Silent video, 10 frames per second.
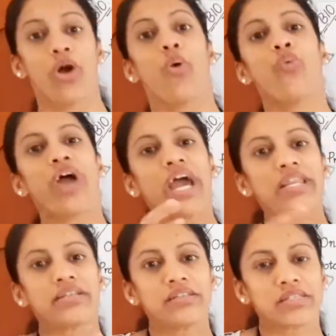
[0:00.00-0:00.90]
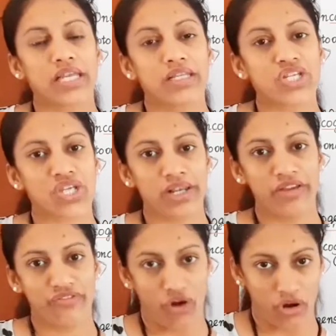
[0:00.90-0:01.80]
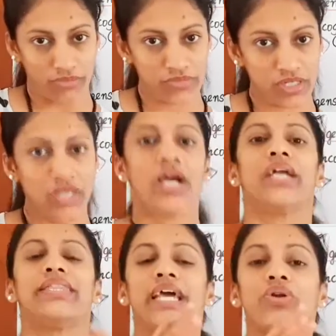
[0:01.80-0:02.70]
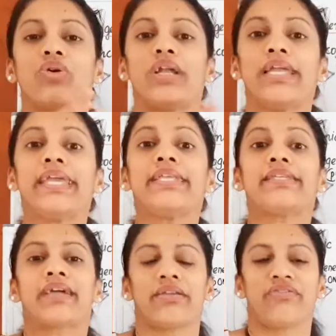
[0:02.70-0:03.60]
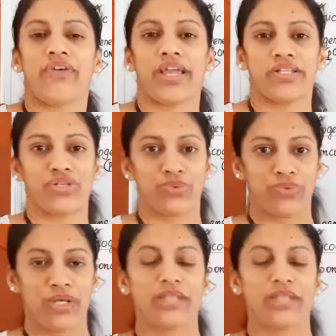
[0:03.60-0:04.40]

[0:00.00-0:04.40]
Where it is initially found, there only it confined to.